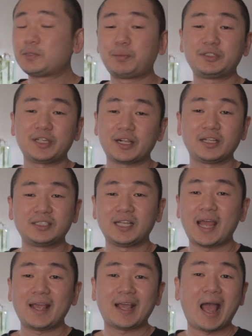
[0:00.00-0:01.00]
particular
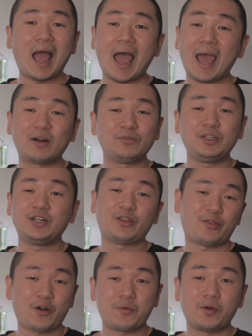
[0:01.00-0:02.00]
tank, I don't need the
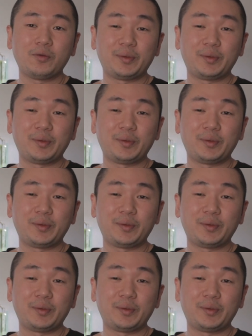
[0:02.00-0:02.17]
thermal